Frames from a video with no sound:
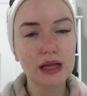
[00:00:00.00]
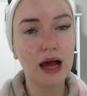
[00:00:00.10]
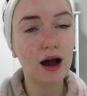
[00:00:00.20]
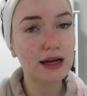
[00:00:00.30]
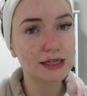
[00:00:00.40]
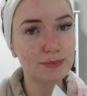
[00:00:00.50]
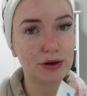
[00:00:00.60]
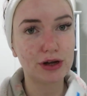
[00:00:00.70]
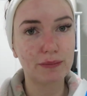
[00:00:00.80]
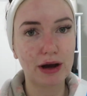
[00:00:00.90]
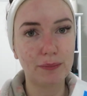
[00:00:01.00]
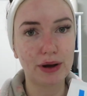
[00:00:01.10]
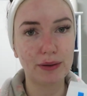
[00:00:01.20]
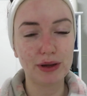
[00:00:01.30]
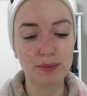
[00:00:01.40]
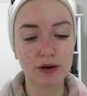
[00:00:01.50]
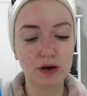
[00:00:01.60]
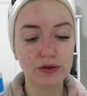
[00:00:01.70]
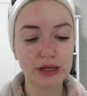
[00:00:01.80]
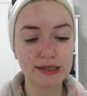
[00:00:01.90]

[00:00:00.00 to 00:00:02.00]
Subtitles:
highly spoken about by people on the